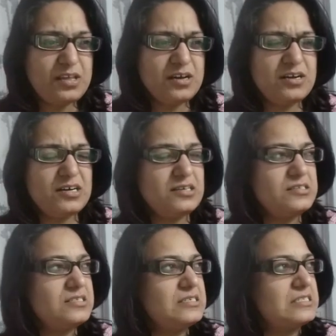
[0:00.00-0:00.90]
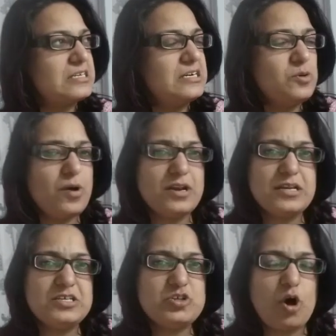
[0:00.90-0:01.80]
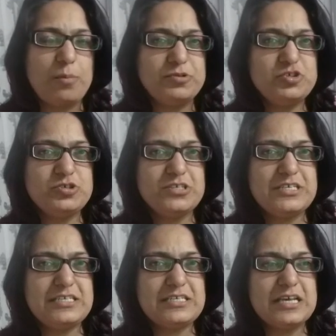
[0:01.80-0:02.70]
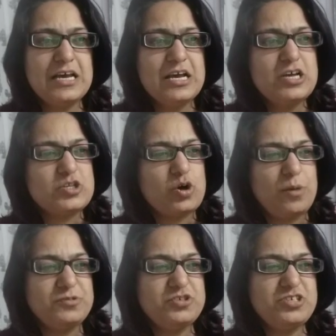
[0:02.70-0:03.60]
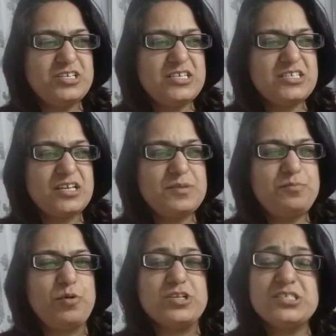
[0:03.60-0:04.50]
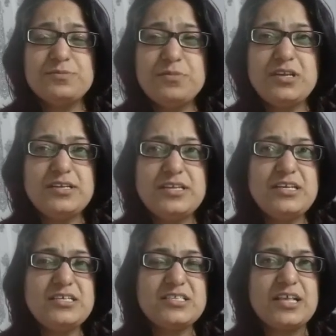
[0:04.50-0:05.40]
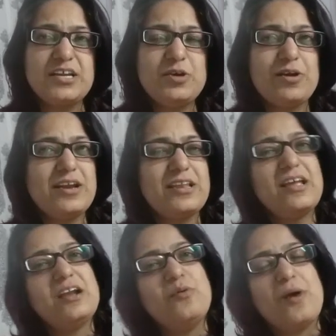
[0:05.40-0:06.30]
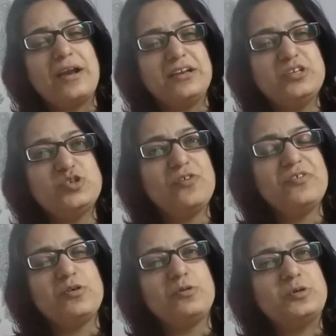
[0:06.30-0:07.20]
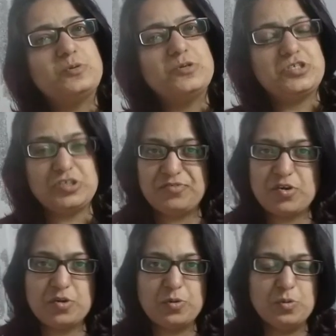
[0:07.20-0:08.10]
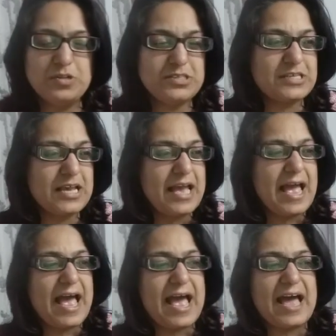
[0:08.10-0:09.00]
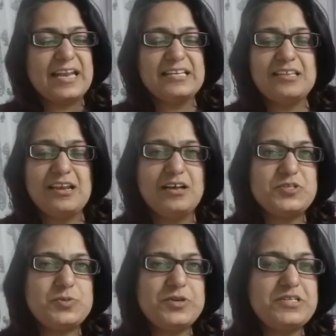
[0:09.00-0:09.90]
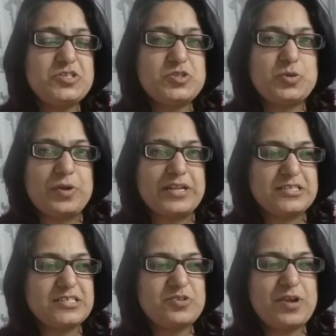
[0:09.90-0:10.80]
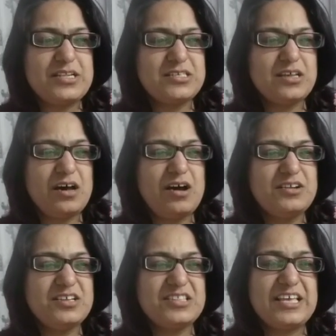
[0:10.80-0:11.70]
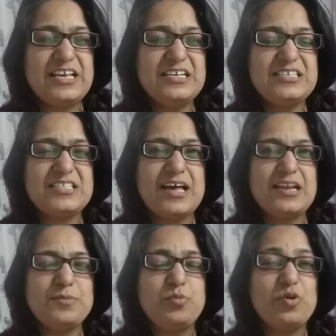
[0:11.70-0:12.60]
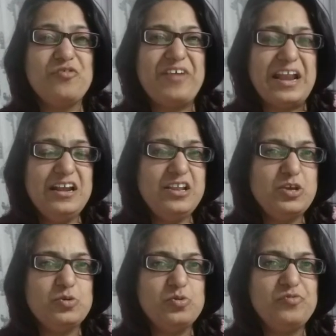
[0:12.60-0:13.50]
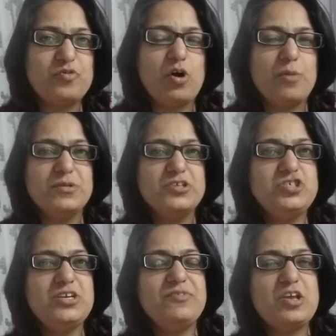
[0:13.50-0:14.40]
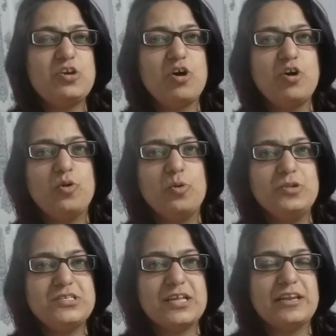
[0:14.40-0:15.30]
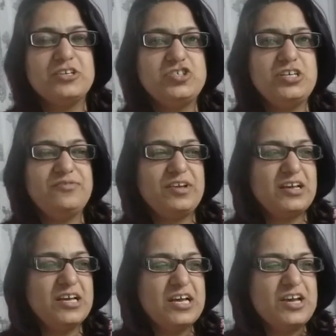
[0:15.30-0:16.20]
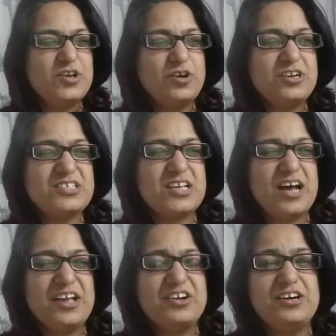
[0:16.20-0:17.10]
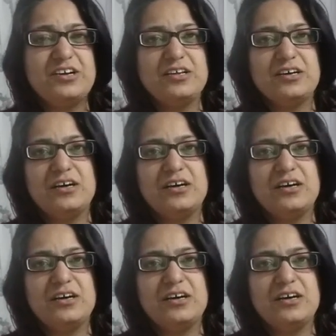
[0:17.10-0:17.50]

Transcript: The third one is opportunities. So opportunities are the possibilities that you can take advantage of in order to achieve your goals. And the last one is threats. Threats are the things that prevent you from achieving your goals and achieving your desired